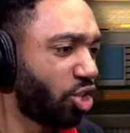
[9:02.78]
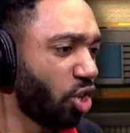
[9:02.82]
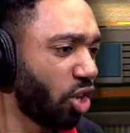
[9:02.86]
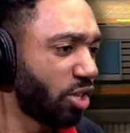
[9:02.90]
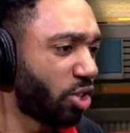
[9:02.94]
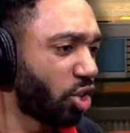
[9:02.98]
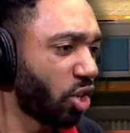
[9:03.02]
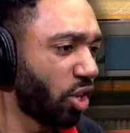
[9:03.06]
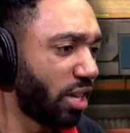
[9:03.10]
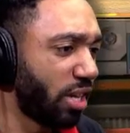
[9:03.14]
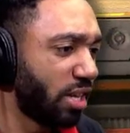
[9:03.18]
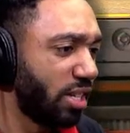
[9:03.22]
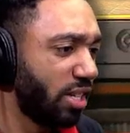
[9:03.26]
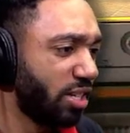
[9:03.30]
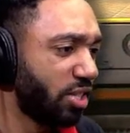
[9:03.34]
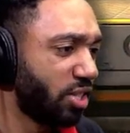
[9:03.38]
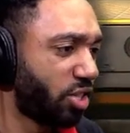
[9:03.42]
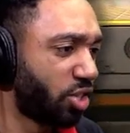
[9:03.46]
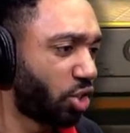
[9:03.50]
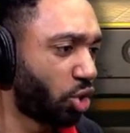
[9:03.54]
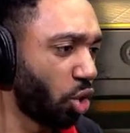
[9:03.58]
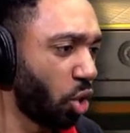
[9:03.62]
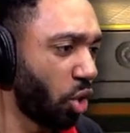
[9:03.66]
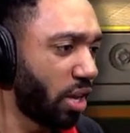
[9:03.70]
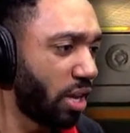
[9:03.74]
Sweet, sweet,
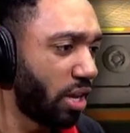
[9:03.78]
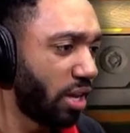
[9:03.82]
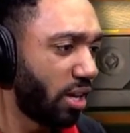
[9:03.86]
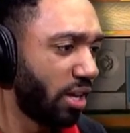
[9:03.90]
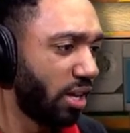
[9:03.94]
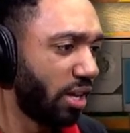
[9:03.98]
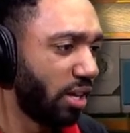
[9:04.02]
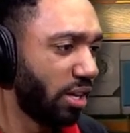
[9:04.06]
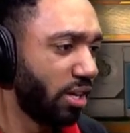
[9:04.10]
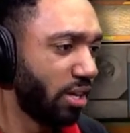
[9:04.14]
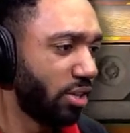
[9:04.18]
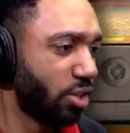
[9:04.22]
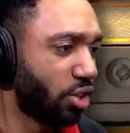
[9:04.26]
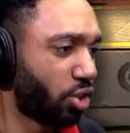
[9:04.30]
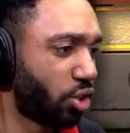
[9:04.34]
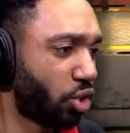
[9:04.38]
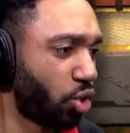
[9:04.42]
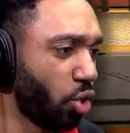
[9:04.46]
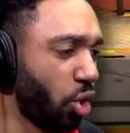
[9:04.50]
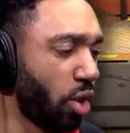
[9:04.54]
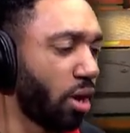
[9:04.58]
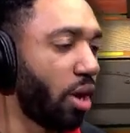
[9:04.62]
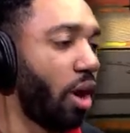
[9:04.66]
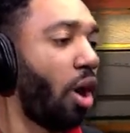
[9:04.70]
sweet, sweet.